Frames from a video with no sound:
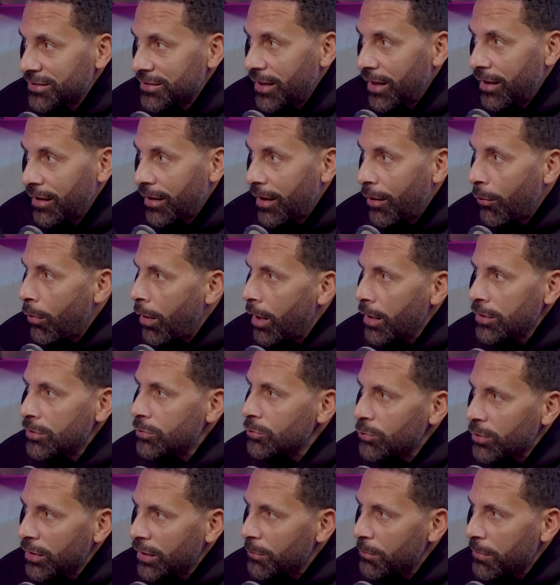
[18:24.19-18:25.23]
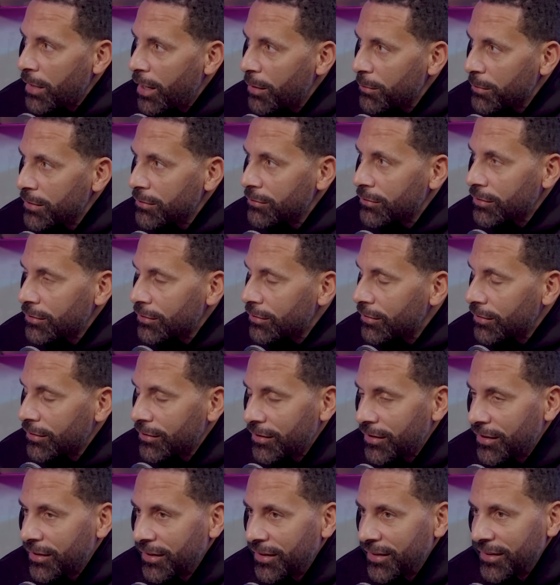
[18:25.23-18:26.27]
saying like, "Why are you talking about me?"
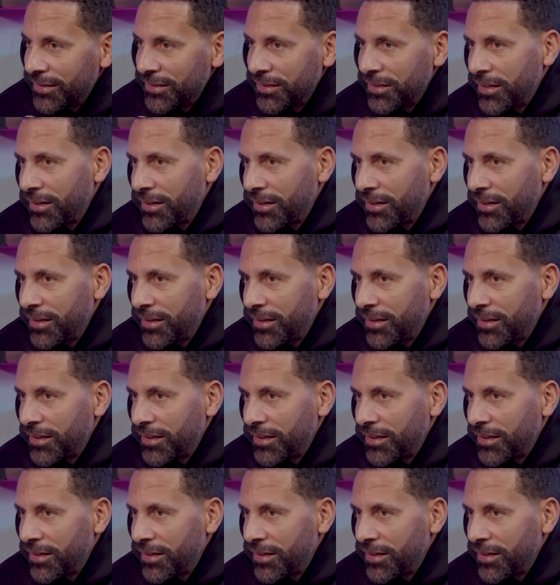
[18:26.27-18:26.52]
No way.